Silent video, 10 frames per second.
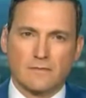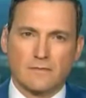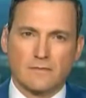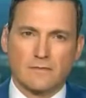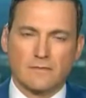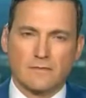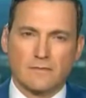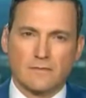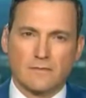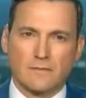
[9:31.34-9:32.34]

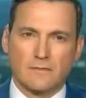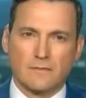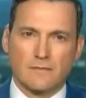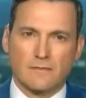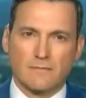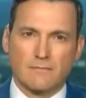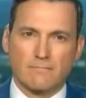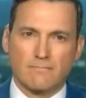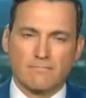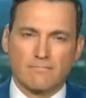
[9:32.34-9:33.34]

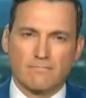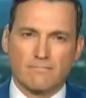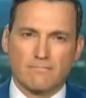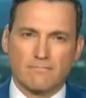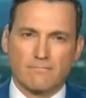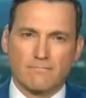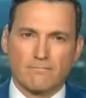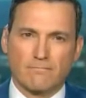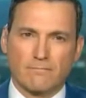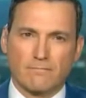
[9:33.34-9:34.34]

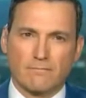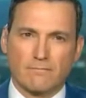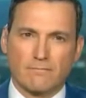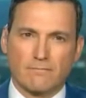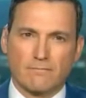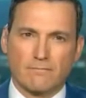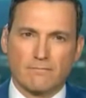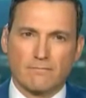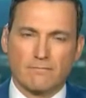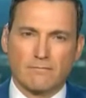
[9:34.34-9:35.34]

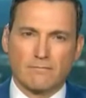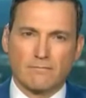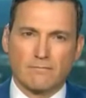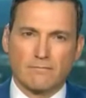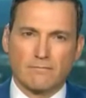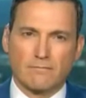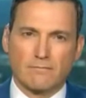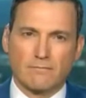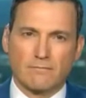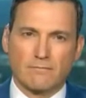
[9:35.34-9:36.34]

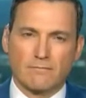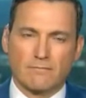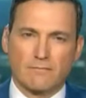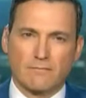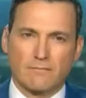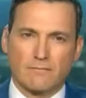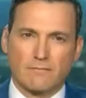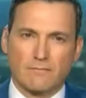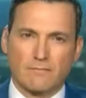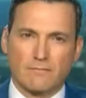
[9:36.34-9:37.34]

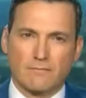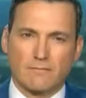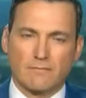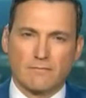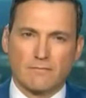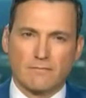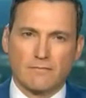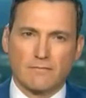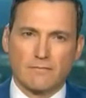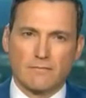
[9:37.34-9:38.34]

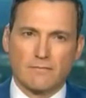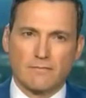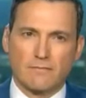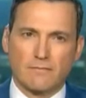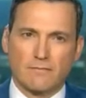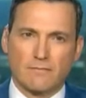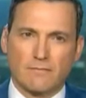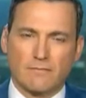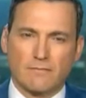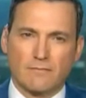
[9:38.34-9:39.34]
The person shown says nothing.